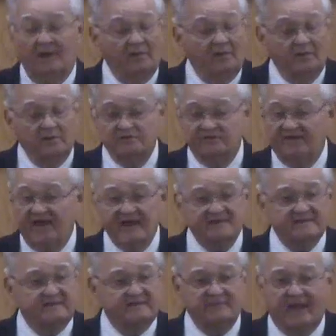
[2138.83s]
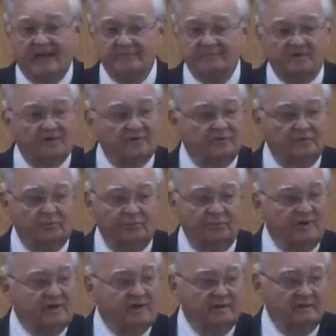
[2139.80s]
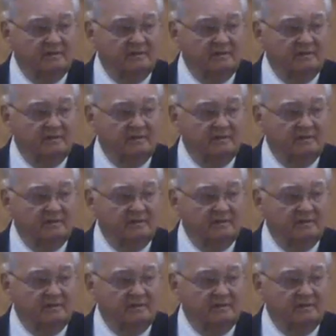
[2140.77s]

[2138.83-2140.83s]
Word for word: Those facts sometimes aren't too pretty.